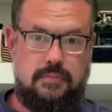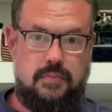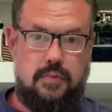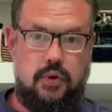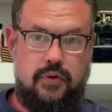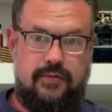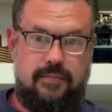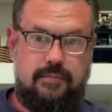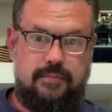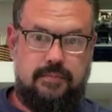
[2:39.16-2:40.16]
roof.
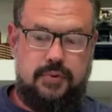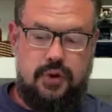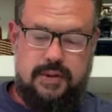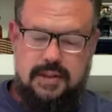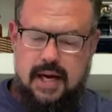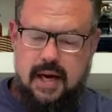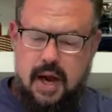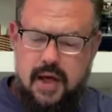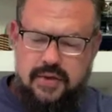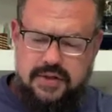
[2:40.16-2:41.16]
Shows inside.
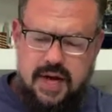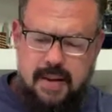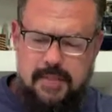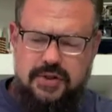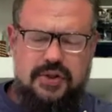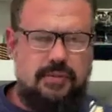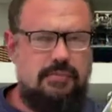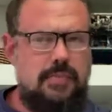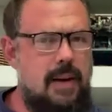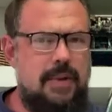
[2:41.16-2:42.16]
There's not much
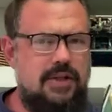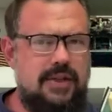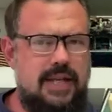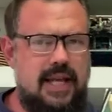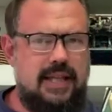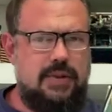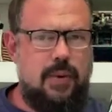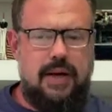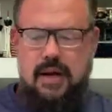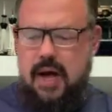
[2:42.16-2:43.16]
inside this
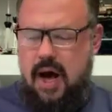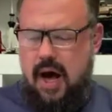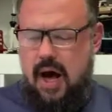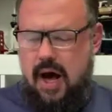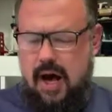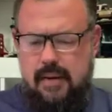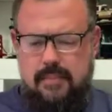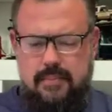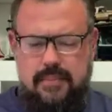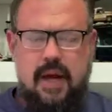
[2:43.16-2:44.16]
one.
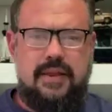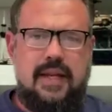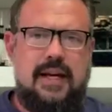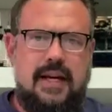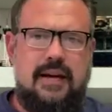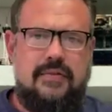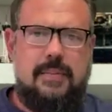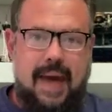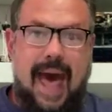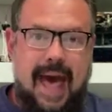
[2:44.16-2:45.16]
Not that any of
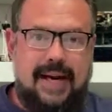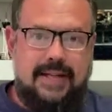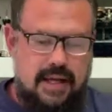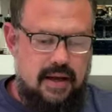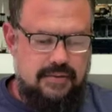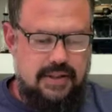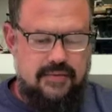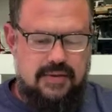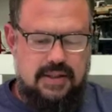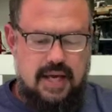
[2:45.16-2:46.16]
them had a ton of
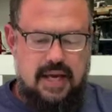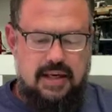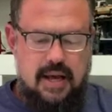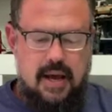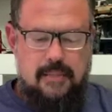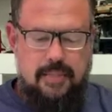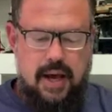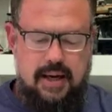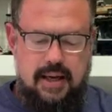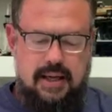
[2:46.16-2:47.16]
stuff inside,
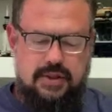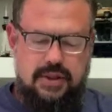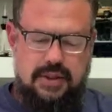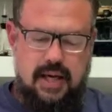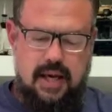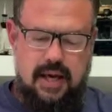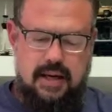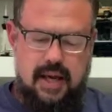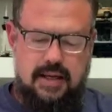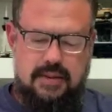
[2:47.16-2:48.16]
but it just
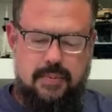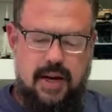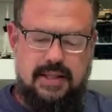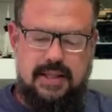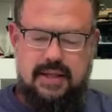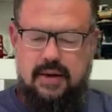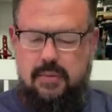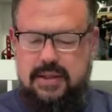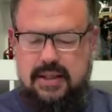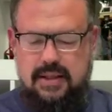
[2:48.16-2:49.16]
kind of surprising that there
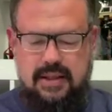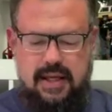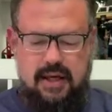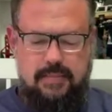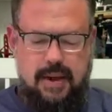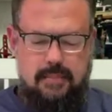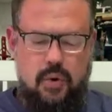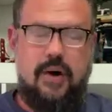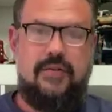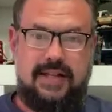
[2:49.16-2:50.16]
wasn't a little bit
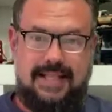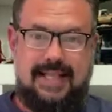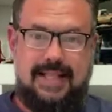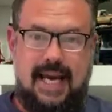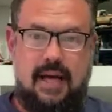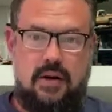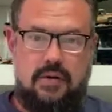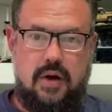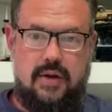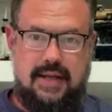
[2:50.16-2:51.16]
more of a
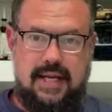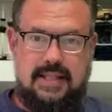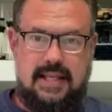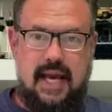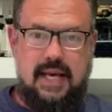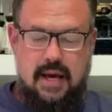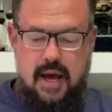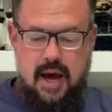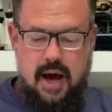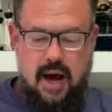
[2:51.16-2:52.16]
detail on the inside.
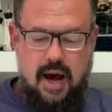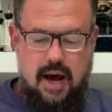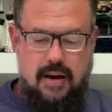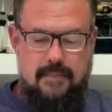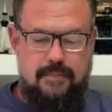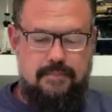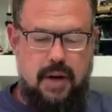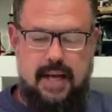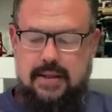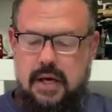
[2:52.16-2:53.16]

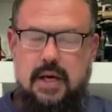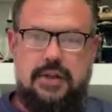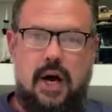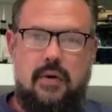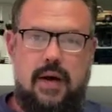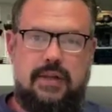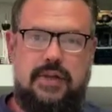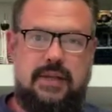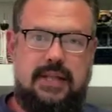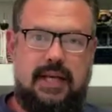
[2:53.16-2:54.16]
But so as you
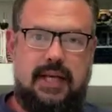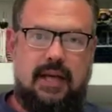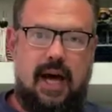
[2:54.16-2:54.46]
can see,